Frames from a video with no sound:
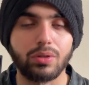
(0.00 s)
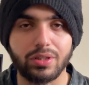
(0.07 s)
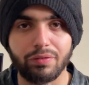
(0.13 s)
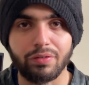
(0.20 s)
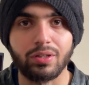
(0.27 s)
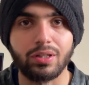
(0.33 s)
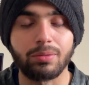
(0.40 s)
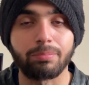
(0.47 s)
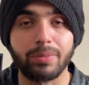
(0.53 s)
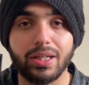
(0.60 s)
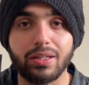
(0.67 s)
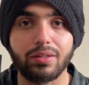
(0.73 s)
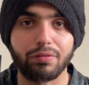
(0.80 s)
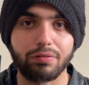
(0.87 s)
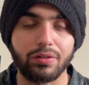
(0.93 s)
definitely make
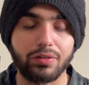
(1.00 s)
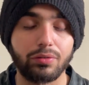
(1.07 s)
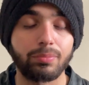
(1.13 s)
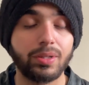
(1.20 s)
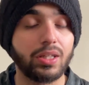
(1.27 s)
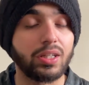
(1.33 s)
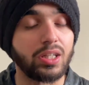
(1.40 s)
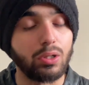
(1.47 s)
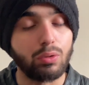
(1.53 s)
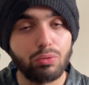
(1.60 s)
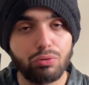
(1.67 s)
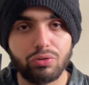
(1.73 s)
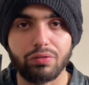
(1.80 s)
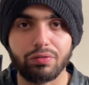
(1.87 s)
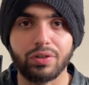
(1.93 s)
a difference, make a
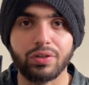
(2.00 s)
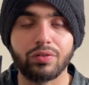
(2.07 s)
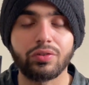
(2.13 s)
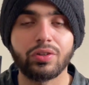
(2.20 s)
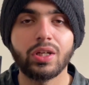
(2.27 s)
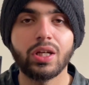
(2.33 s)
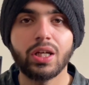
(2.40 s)
huge difference